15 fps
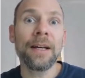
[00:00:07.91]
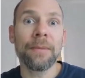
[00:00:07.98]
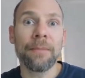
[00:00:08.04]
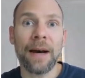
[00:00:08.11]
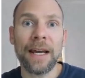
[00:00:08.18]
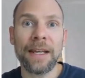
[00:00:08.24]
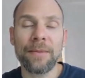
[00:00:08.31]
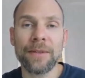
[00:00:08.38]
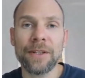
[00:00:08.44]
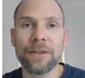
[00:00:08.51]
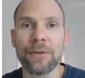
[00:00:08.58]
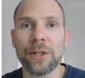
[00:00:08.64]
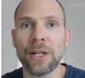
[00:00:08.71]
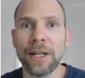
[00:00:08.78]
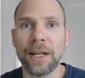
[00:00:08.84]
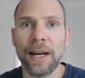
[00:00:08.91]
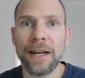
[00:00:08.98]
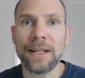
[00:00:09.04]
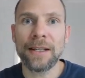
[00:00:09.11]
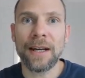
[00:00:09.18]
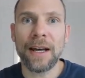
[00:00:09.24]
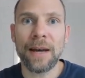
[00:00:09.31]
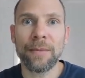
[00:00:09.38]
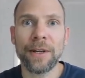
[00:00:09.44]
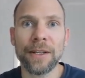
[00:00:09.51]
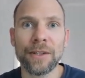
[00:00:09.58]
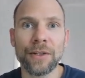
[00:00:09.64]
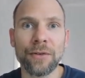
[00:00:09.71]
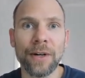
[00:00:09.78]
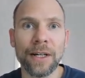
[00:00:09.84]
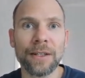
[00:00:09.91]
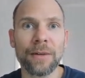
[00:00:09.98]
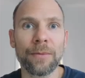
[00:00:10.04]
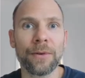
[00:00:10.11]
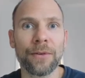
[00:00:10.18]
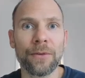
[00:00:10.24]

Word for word: My name is Christian Geiser, I'm an instructor with